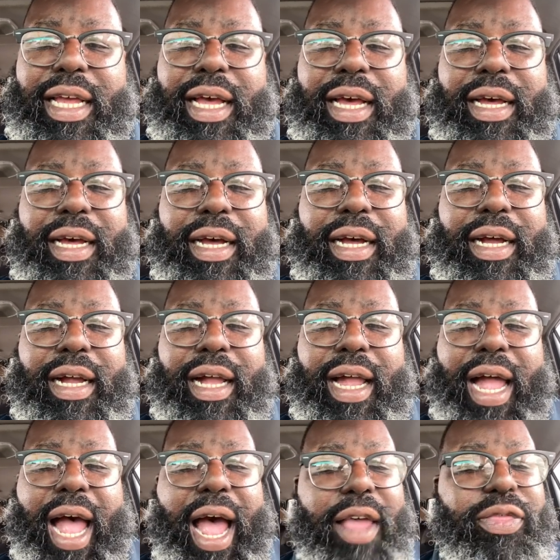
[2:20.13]

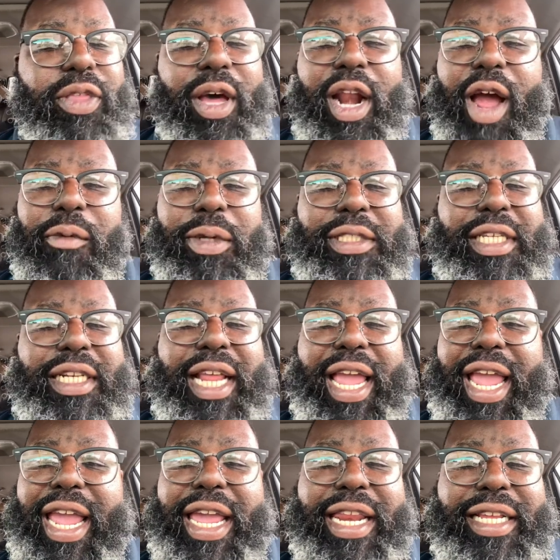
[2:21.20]
I thought I was in the
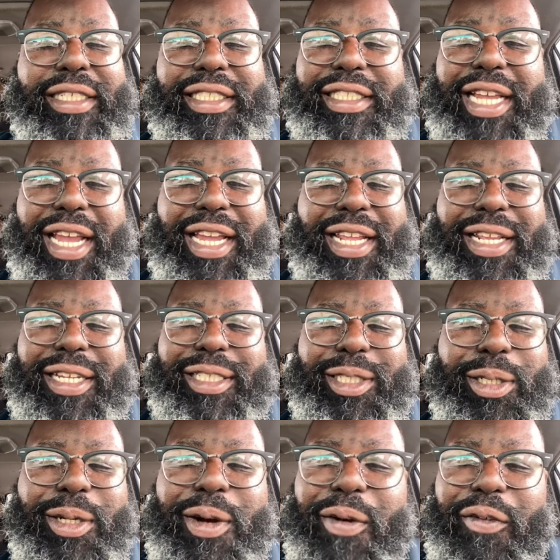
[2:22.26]
80s, to tell you the
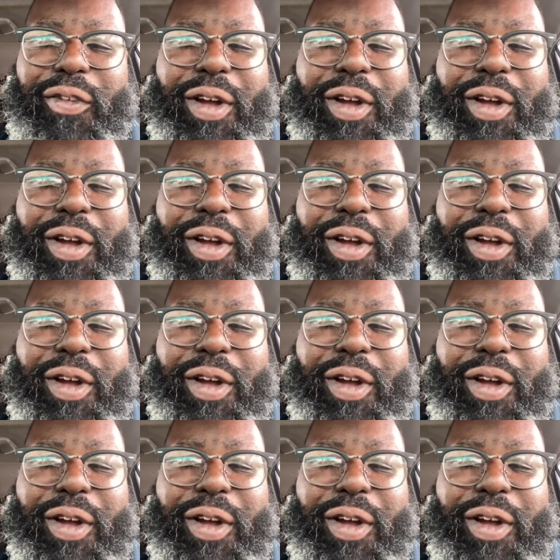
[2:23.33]
truth.